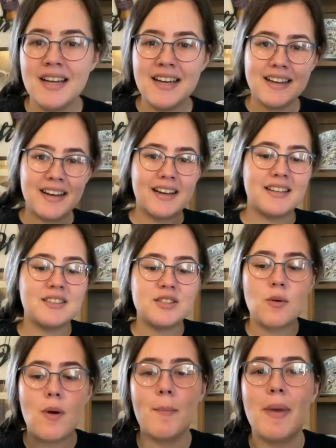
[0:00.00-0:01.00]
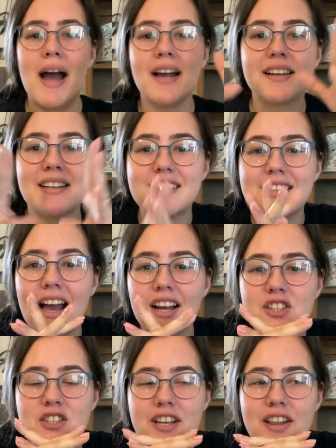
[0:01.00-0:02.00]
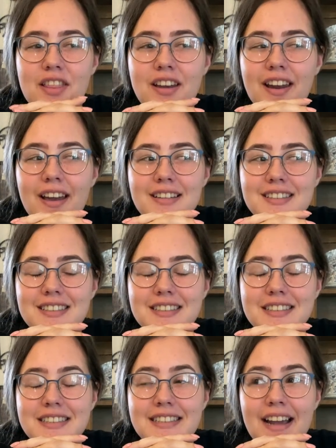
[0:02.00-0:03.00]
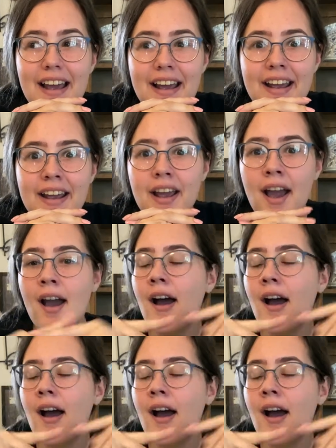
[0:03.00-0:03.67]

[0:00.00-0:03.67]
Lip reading: Hey guys, so I'm back and it's actually the next day.